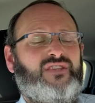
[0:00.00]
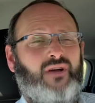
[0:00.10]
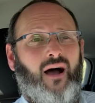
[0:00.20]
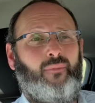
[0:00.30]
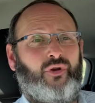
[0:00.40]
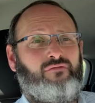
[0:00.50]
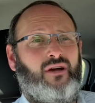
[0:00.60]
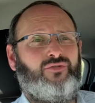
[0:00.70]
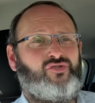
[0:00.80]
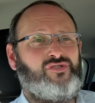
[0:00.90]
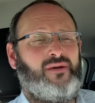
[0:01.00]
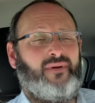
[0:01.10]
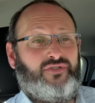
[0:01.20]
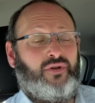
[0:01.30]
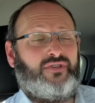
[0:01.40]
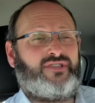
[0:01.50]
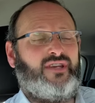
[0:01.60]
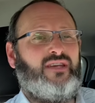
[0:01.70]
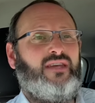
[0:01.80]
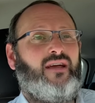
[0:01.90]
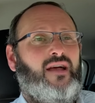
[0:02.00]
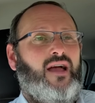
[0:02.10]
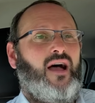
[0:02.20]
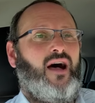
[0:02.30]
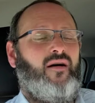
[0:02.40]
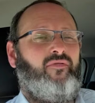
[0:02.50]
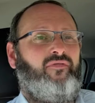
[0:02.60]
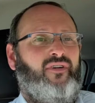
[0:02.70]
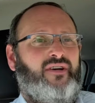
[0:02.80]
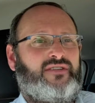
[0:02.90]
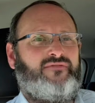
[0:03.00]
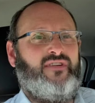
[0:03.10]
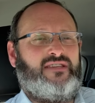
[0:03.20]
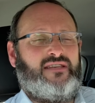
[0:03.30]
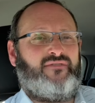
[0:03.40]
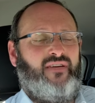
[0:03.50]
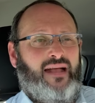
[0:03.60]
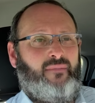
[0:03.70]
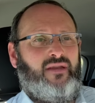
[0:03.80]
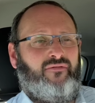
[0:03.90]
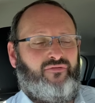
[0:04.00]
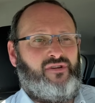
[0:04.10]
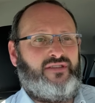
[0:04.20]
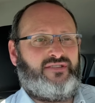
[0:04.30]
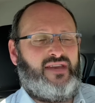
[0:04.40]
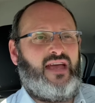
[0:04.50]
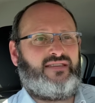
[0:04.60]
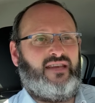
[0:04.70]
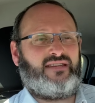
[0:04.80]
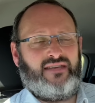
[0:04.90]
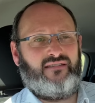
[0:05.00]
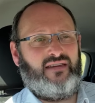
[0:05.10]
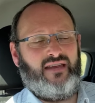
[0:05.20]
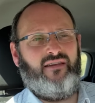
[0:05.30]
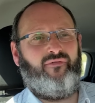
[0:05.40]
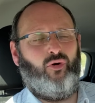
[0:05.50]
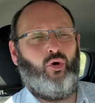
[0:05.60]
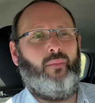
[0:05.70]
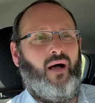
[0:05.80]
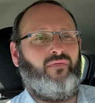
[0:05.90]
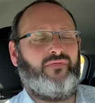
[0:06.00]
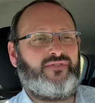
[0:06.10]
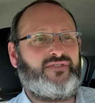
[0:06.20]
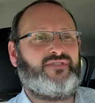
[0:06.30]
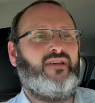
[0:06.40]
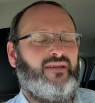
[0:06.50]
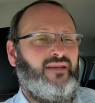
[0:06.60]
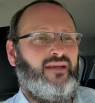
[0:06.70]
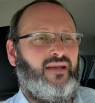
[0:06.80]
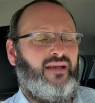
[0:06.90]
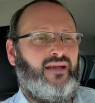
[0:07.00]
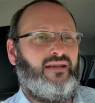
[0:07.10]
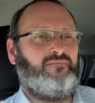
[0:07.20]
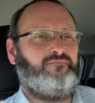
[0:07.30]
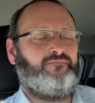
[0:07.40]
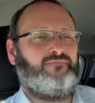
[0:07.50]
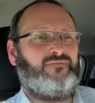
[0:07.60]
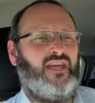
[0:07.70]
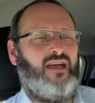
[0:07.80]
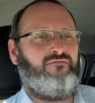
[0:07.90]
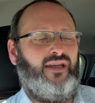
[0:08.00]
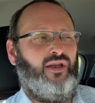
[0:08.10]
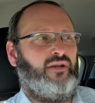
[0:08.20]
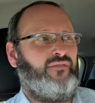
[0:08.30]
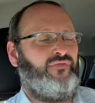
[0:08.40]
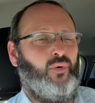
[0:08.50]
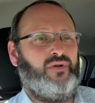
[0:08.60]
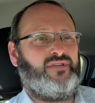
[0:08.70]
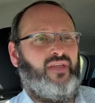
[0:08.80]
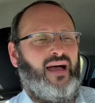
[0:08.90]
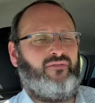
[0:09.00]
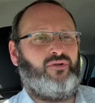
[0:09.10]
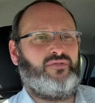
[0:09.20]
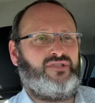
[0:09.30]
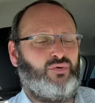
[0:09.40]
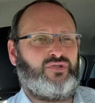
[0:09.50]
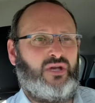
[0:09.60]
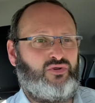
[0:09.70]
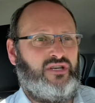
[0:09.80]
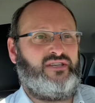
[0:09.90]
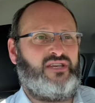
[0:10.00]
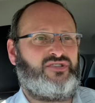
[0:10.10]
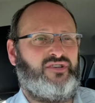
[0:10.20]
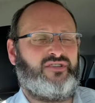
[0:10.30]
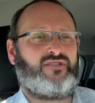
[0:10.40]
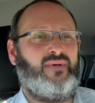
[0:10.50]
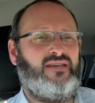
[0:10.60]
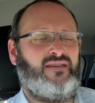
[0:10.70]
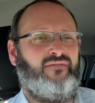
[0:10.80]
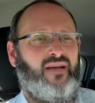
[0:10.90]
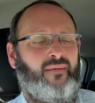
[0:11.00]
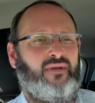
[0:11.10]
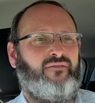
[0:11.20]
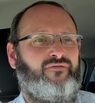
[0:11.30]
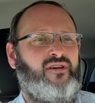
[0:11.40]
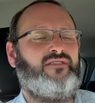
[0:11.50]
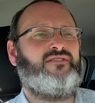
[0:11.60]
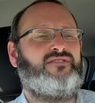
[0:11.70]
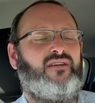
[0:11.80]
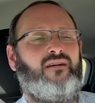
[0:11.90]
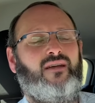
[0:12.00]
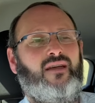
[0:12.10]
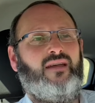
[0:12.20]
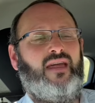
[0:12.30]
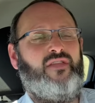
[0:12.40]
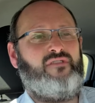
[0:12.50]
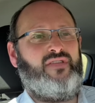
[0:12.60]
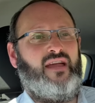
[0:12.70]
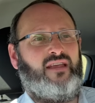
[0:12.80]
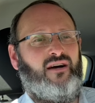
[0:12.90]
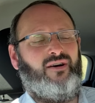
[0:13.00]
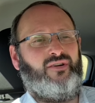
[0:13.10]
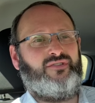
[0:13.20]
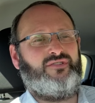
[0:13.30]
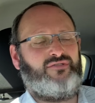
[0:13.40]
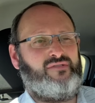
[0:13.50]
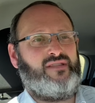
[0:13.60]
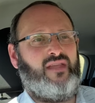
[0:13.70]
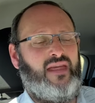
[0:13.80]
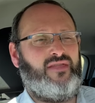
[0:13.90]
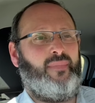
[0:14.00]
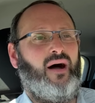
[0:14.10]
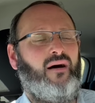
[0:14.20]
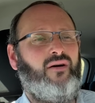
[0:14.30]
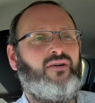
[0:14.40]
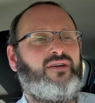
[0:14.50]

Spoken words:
I'm on a road trip, as you can see. First visit to family and friends in Essex in nearly 4 months. Yeah, really looking forward to that. Of course, it's all socially distanced, meeting family and friends either in their gardens or in the park.